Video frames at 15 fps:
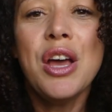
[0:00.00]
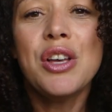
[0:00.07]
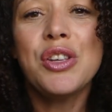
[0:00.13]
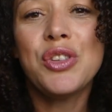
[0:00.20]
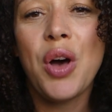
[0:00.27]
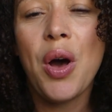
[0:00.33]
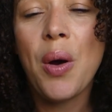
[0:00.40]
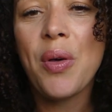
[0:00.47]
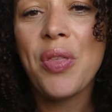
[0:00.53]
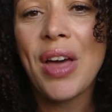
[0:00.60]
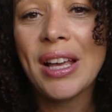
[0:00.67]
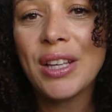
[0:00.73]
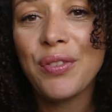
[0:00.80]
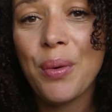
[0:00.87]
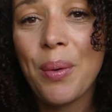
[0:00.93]
So
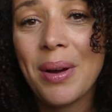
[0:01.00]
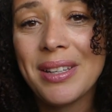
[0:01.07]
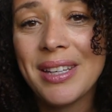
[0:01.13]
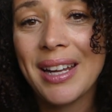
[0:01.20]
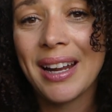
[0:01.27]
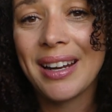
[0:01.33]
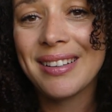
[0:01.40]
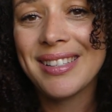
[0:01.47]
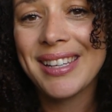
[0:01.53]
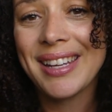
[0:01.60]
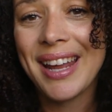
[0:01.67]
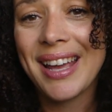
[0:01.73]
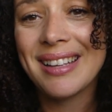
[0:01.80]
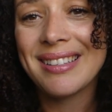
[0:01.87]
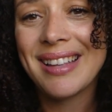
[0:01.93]
thanks for watching and I'll see
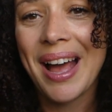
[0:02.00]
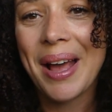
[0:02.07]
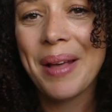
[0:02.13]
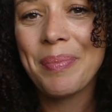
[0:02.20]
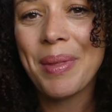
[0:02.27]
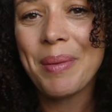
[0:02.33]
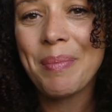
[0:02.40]
you next time.